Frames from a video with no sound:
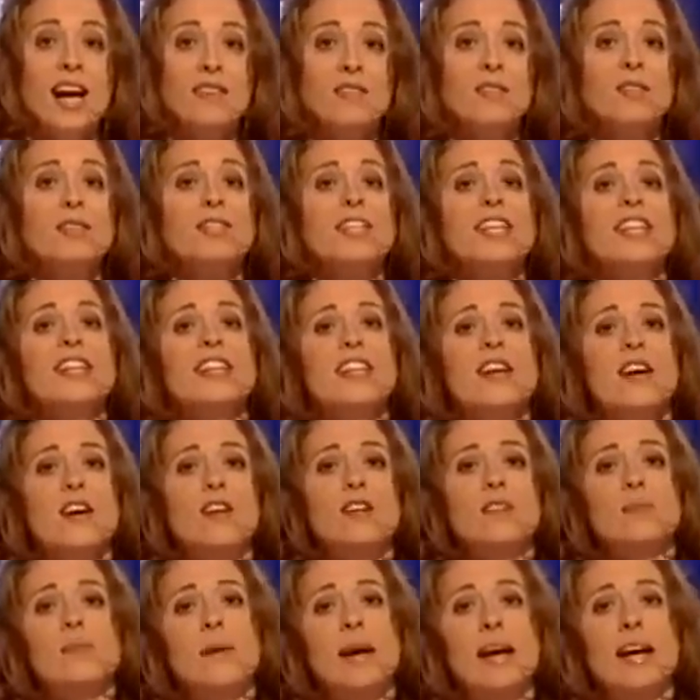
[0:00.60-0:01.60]
Have you seen the
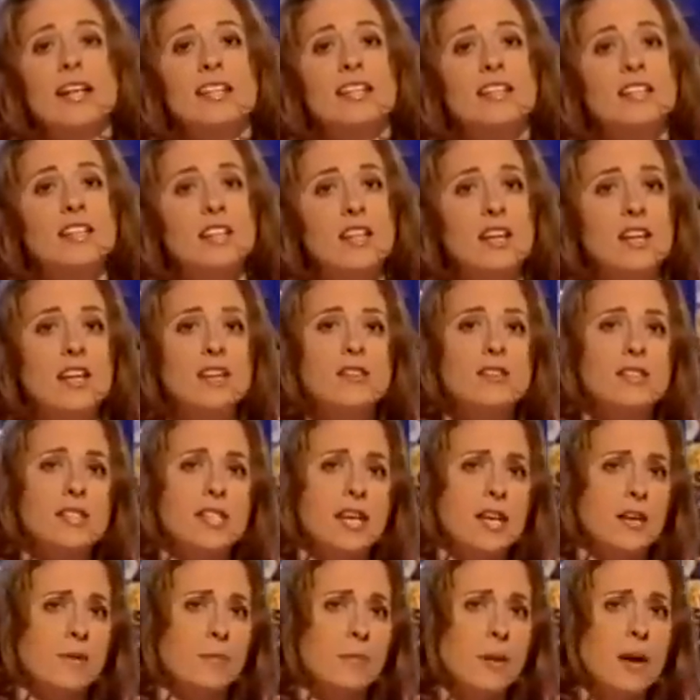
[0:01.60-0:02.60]
old man in the closed
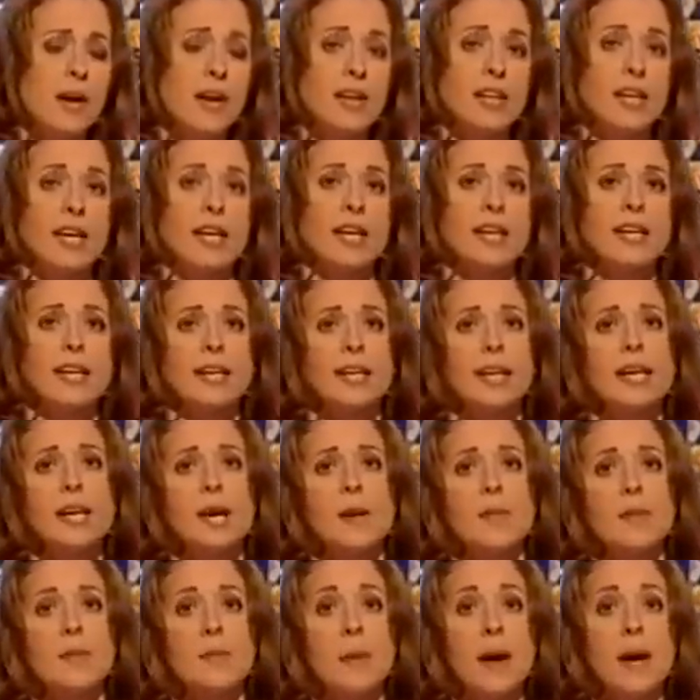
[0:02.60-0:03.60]
down market kicking
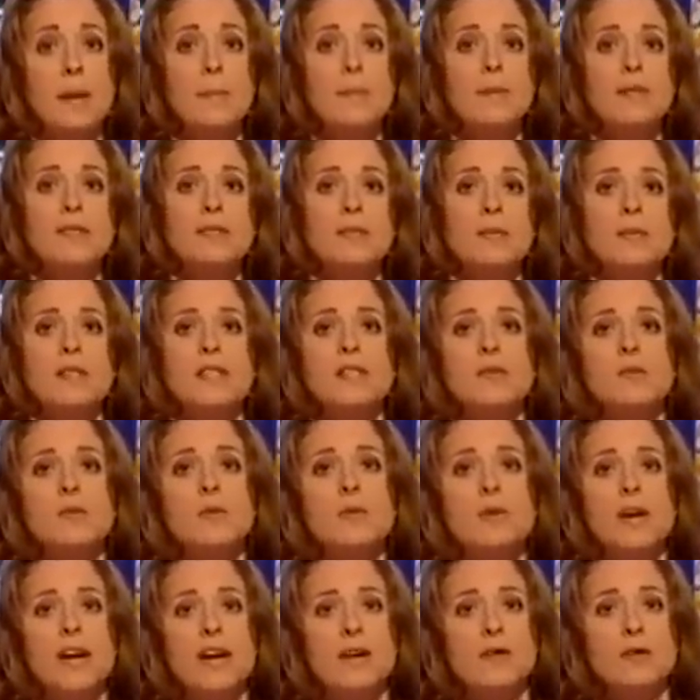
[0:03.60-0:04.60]
up the papers with his
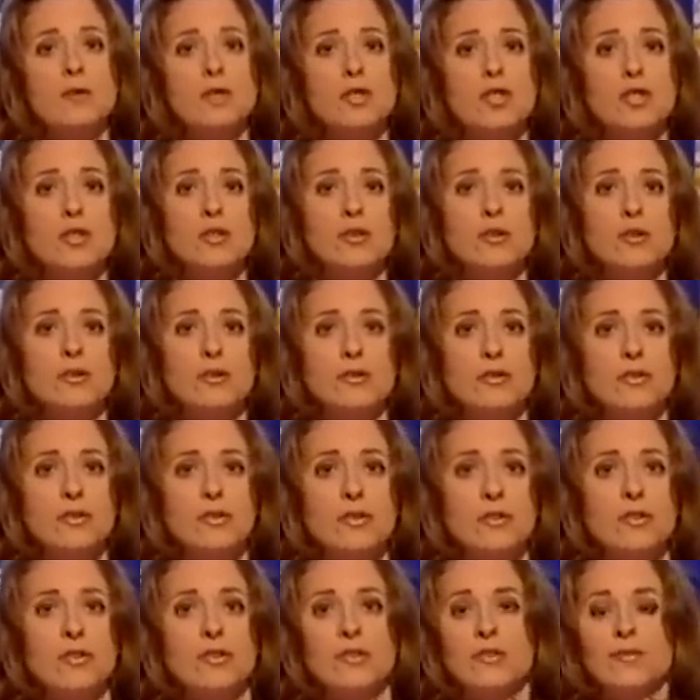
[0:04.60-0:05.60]
worn out shoes?
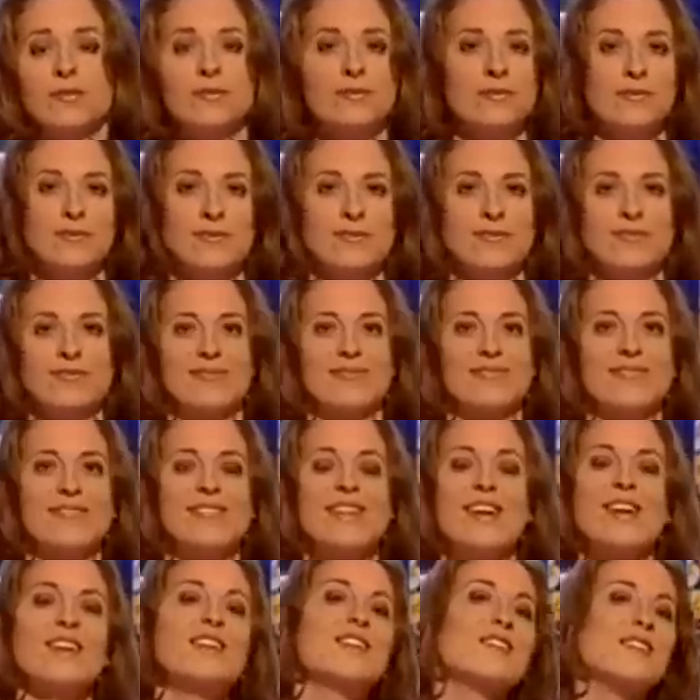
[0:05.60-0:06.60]

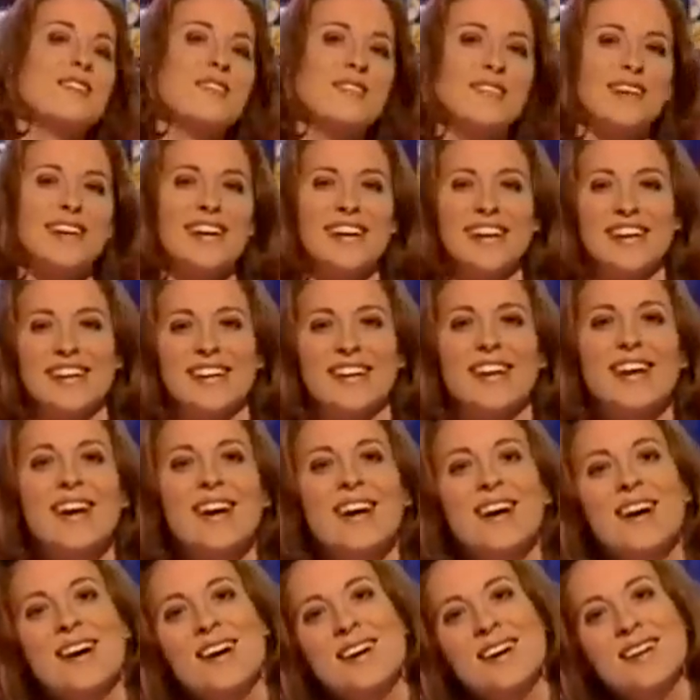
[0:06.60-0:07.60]
no, nor have I.
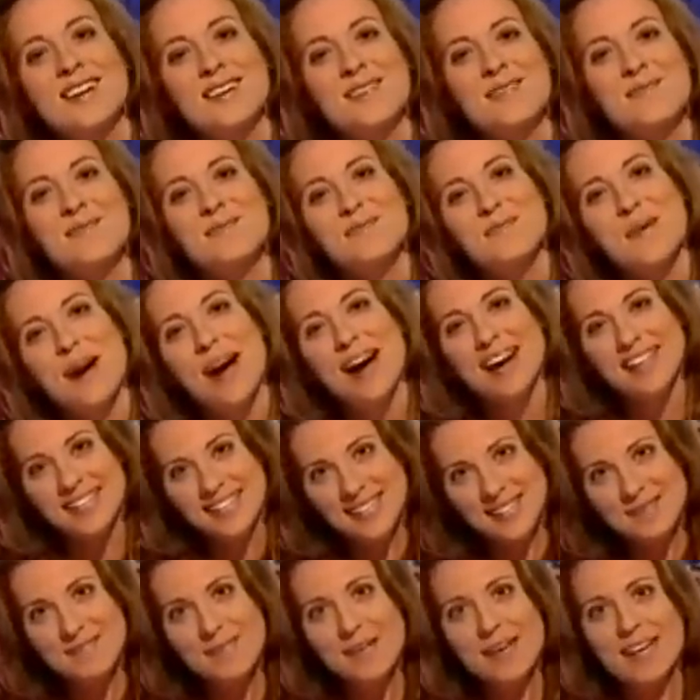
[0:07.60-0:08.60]
But I
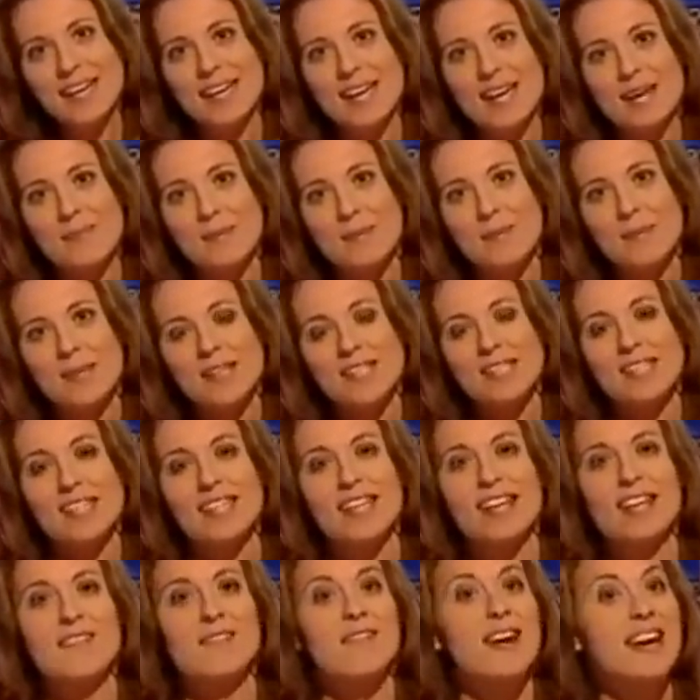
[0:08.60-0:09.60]
did meet Labour Minister
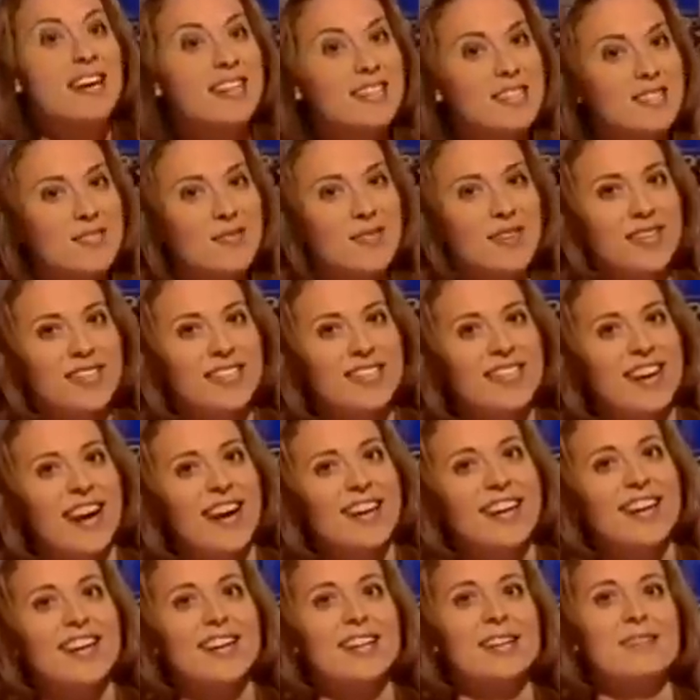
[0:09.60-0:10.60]
Nick Rainsford.
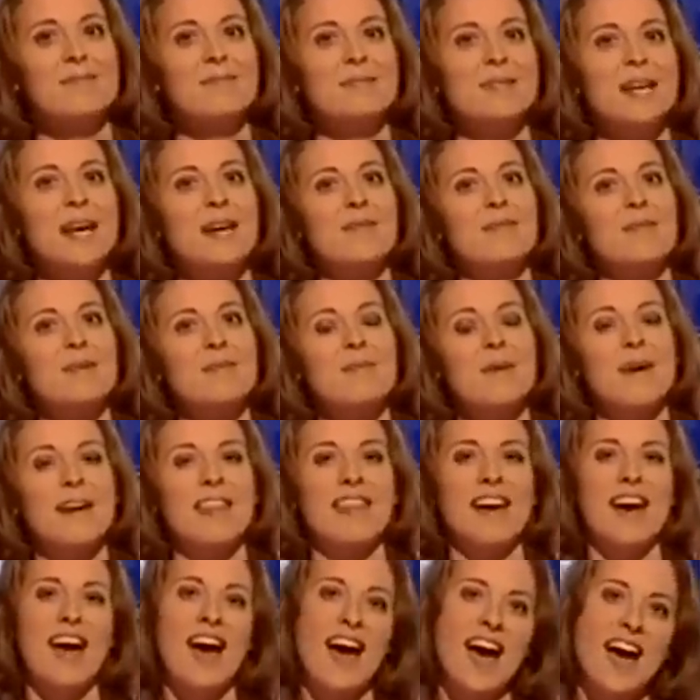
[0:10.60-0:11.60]
I let him take me
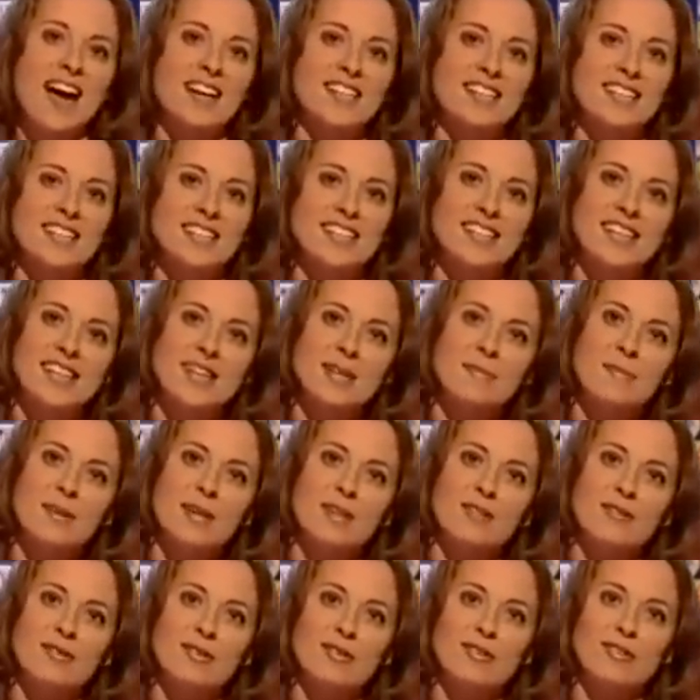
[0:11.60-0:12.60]
by the hand and lead
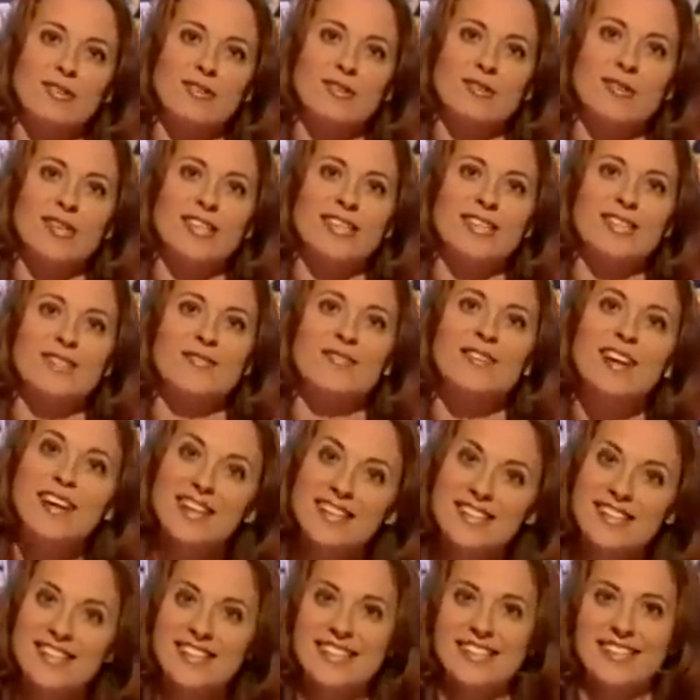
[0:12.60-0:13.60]
me through the streets of
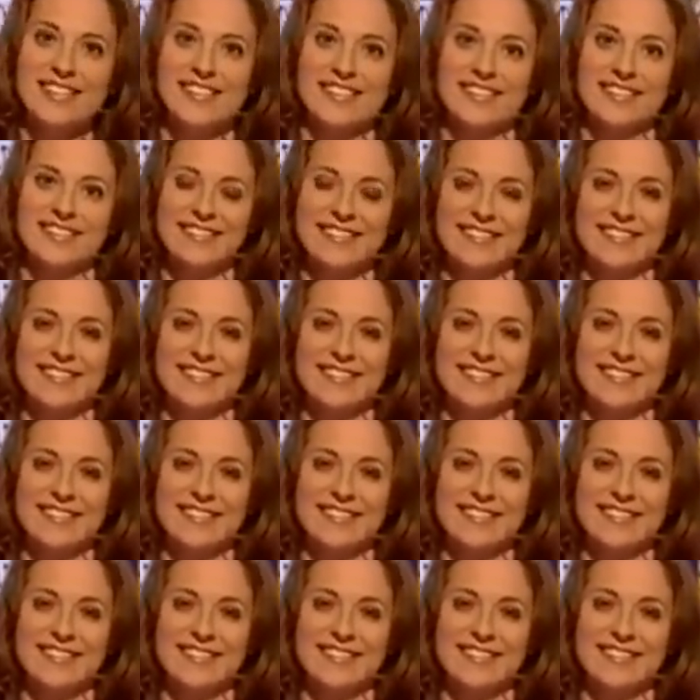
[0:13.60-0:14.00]
London,